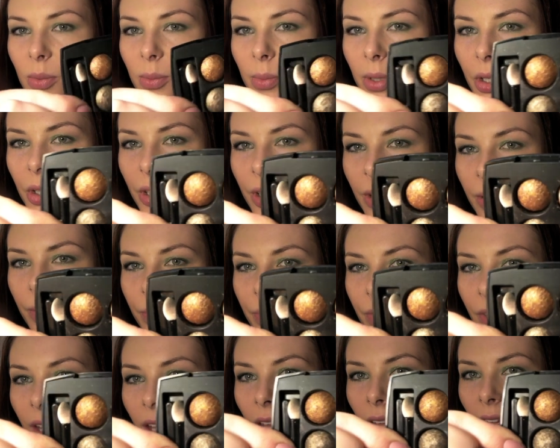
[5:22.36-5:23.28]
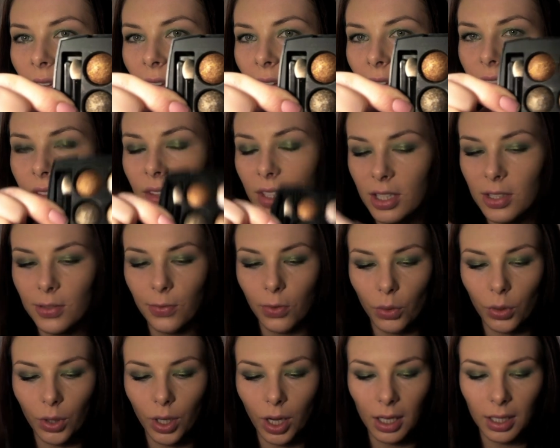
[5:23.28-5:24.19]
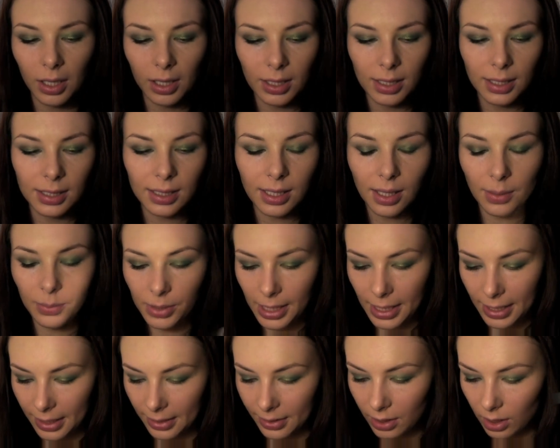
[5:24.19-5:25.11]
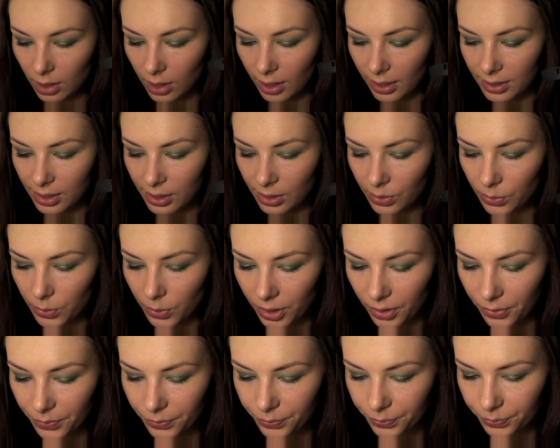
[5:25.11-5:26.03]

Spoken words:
a mirror and these 4 colours. I'm taking the lightest one,